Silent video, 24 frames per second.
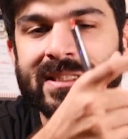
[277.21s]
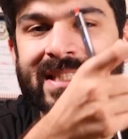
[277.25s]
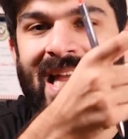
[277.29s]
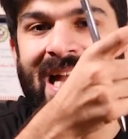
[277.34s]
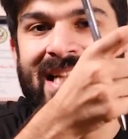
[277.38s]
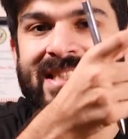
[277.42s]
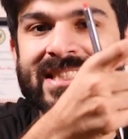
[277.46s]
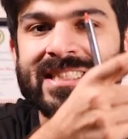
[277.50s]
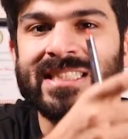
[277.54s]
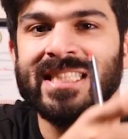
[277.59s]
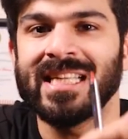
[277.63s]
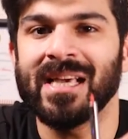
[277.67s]

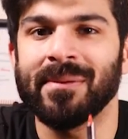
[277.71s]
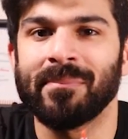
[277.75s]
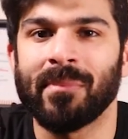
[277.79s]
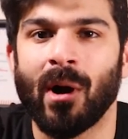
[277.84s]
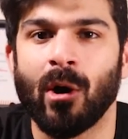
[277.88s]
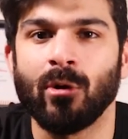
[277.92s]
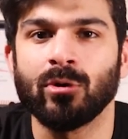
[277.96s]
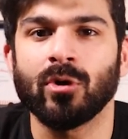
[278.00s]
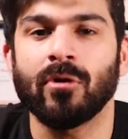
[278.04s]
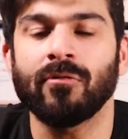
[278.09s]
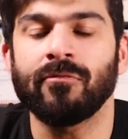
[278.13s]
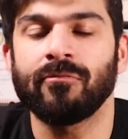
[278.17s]
That's the
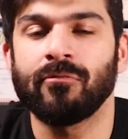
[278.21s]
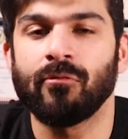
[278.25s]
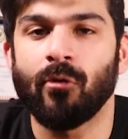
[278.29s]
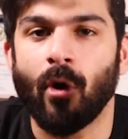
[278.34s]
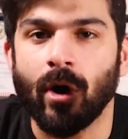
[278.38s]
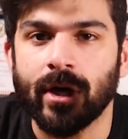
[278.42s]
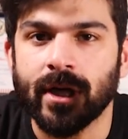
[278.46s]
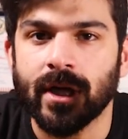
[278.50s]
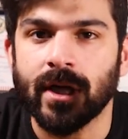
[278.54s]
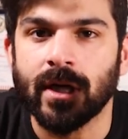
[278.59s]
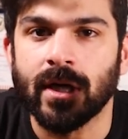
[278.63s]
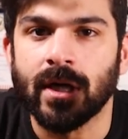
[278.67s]
amount of
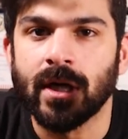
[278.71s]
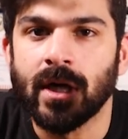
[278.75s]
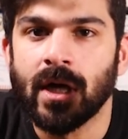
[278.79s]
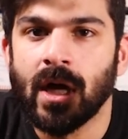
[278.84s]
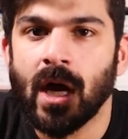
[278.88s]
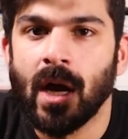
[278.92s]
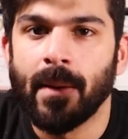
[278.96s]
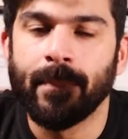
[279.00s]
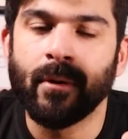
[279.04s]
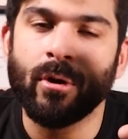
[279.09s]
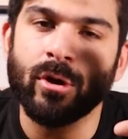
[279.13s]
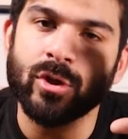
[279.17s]
water,
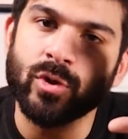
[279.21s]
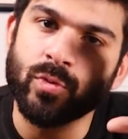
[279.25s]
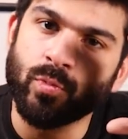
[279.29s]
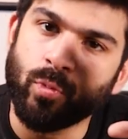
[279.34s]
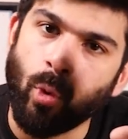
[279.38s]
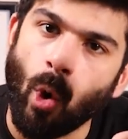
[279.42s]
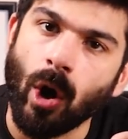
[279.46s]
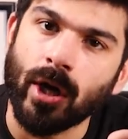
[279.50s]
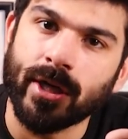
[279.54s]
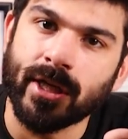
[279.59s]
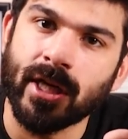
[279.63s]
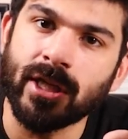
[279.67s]
because
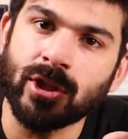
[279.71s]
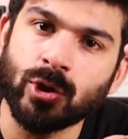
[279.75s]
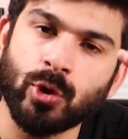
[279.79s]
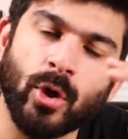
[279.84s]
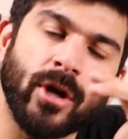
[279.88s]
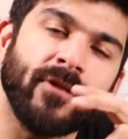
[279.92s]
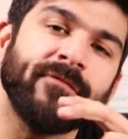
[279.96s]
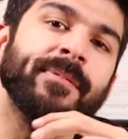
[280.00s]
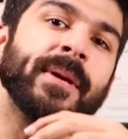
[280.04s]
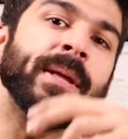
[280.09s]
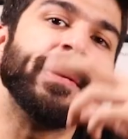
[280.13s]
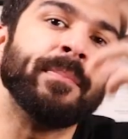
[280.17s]
water
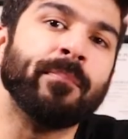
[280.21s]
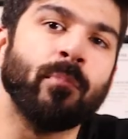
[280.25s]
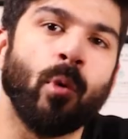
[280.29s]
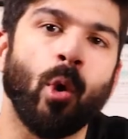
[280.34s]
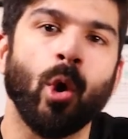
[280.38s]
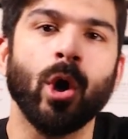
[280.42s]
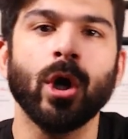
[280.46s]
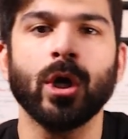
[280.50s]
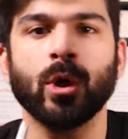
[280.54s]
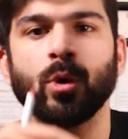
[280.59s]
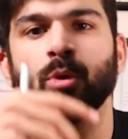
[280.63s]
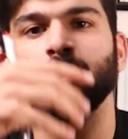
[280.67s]
should have been
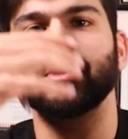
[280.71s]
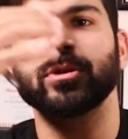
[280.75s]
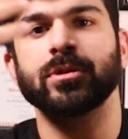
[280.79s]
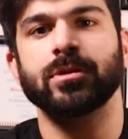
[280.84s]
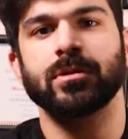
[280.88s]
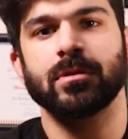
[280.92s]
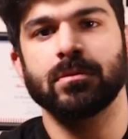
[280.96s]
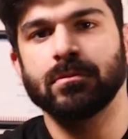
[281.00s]
more to